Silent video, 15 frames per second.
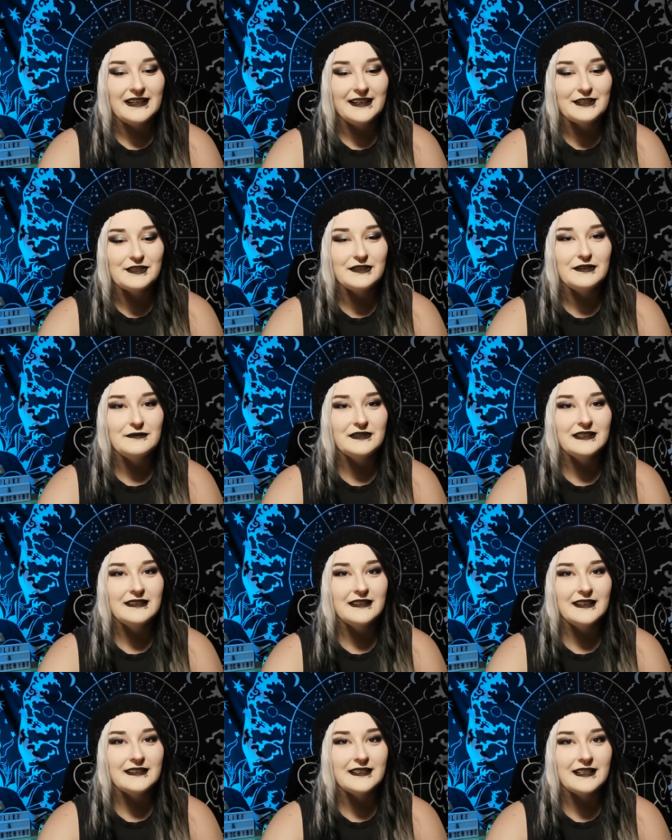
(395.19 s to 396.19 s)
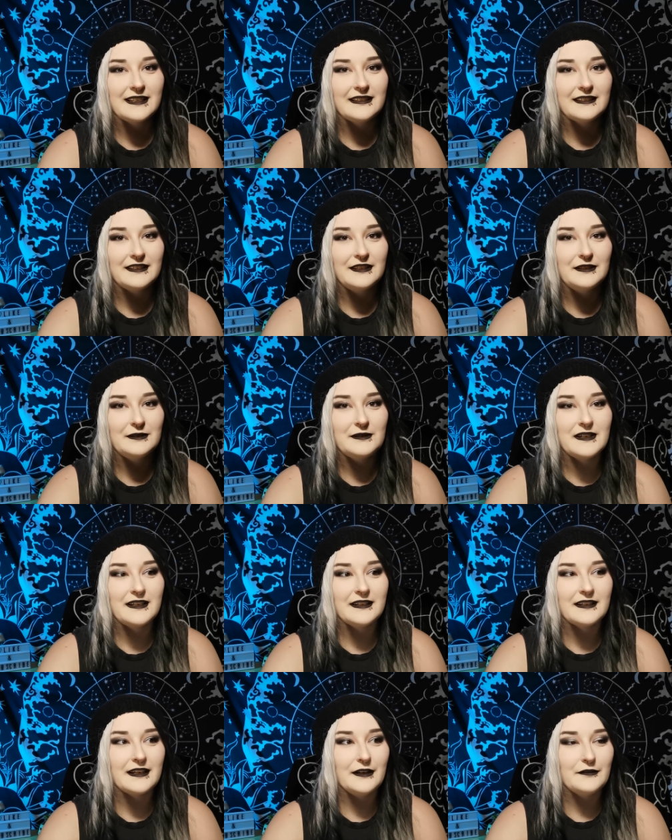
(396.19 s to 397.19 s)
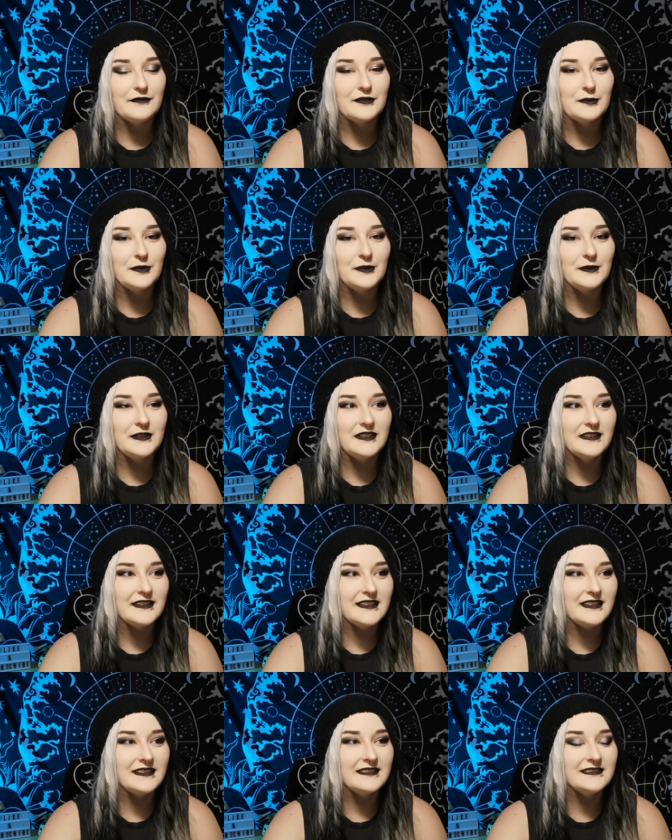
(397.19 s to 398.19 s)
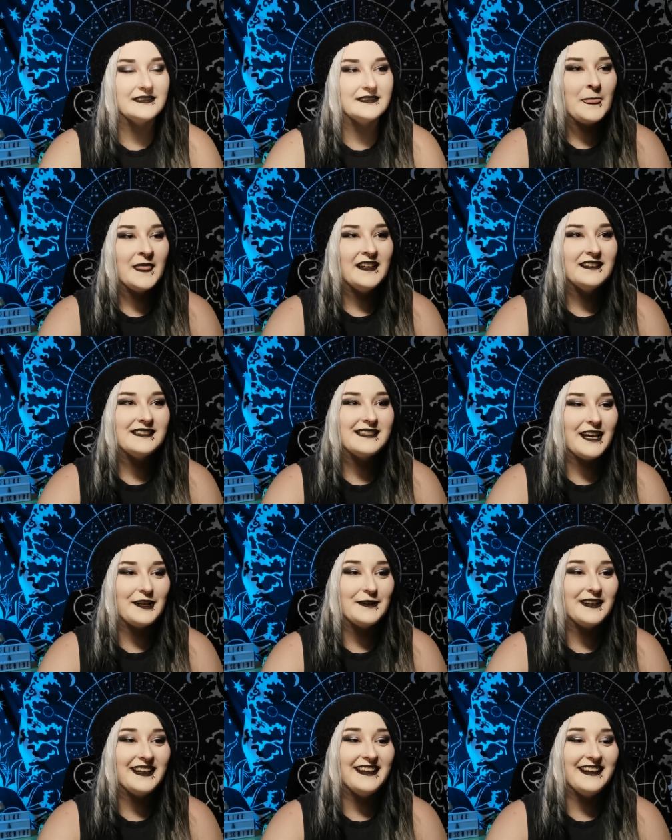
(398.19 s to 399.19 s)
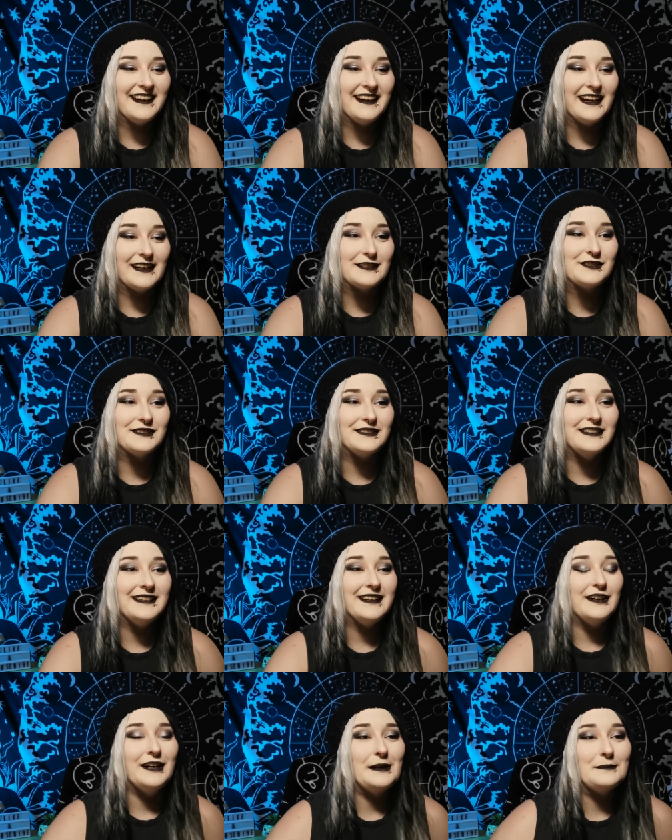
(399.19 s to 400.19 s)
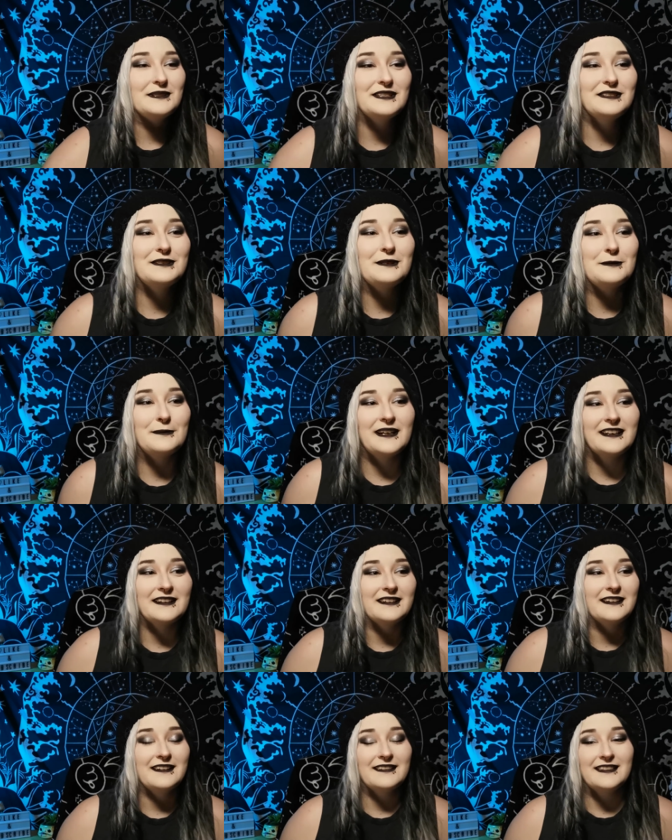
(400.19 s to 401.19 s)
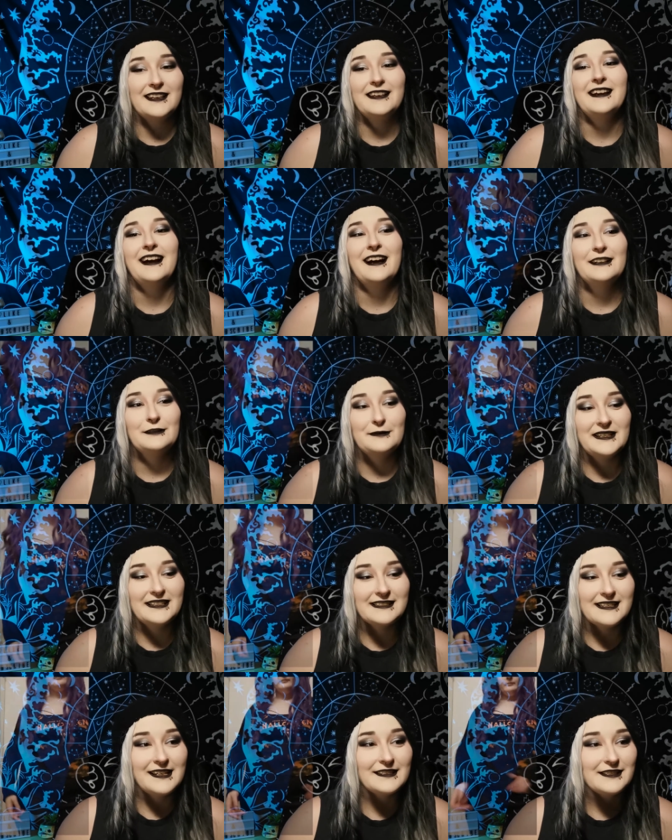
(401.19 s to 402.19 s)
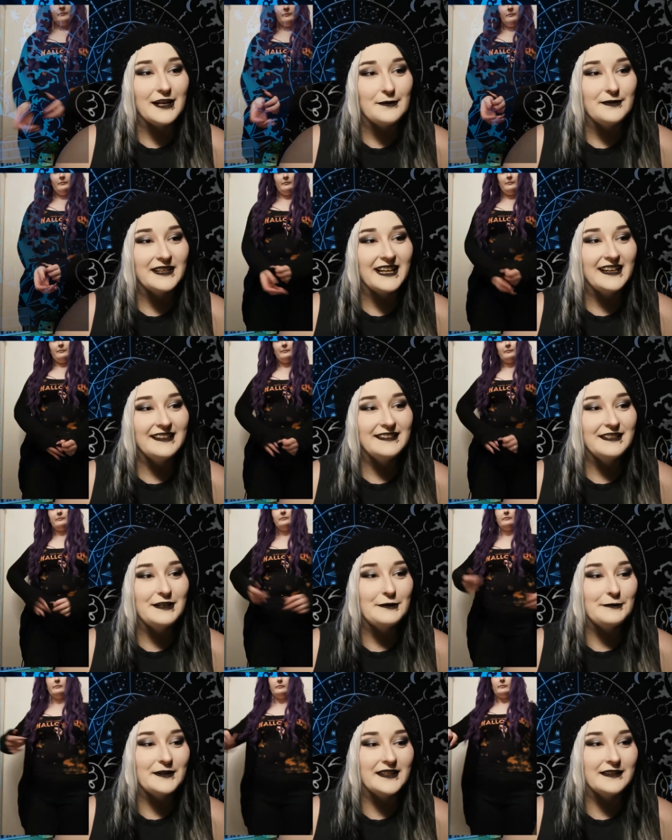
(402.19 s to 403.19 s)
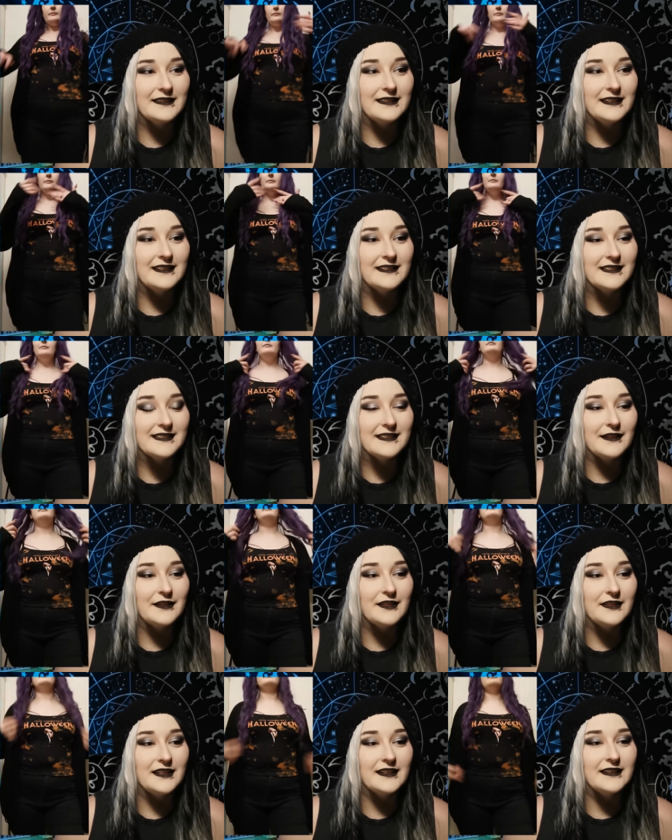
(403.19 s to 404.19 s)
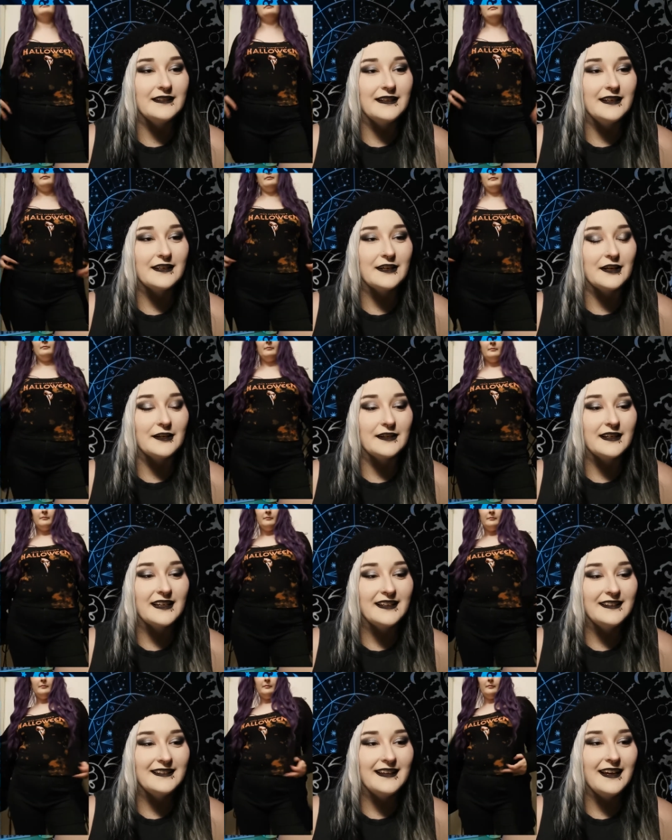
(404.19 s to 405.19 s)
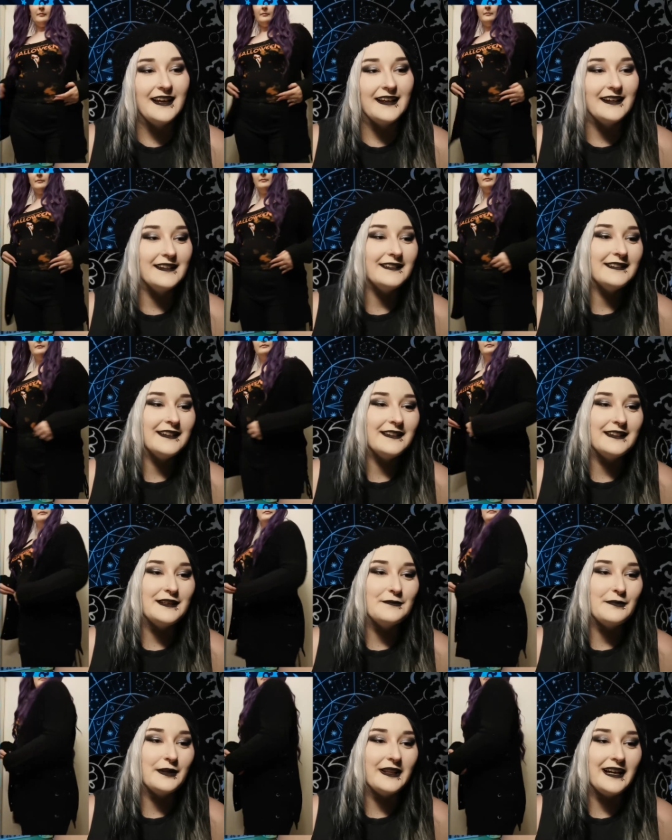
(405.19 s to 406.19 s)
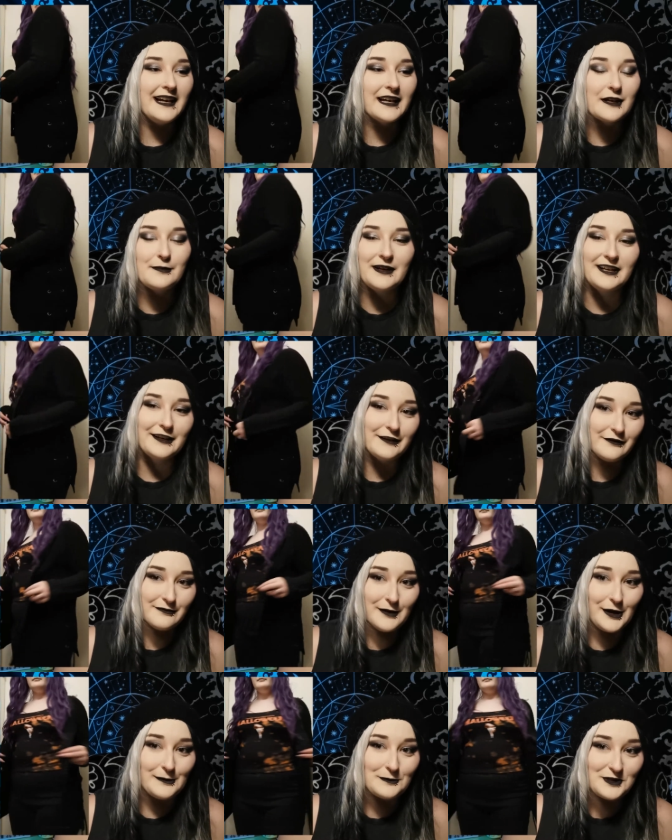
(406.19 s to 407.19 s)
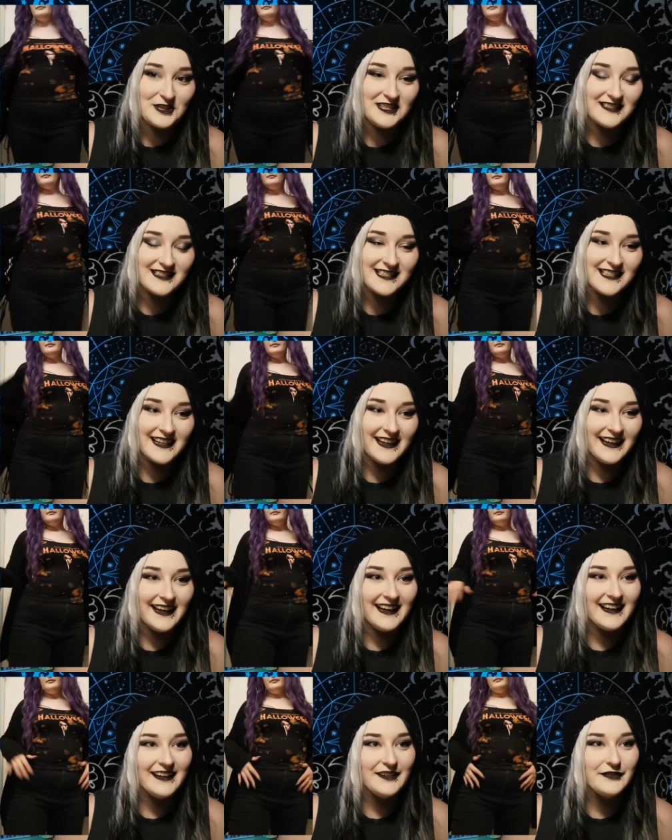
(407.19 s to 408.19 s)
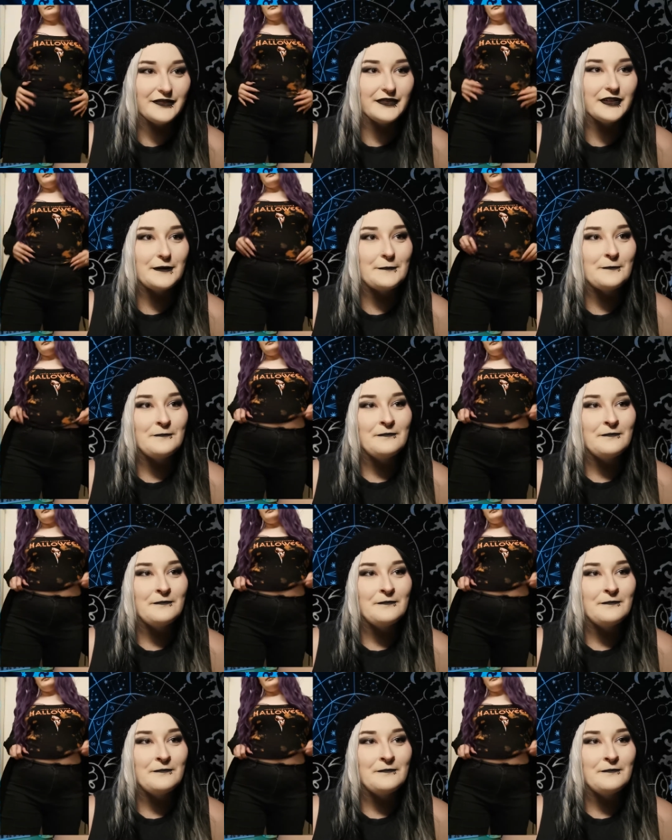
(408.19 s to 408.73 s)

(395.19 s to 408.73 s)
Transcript: but I actually really liked that cute, kind of comfortable look. Saturday, I actually opted to wear the Halloween tank top again with this thick knit cardigan and the black pair of mom jeans that I have.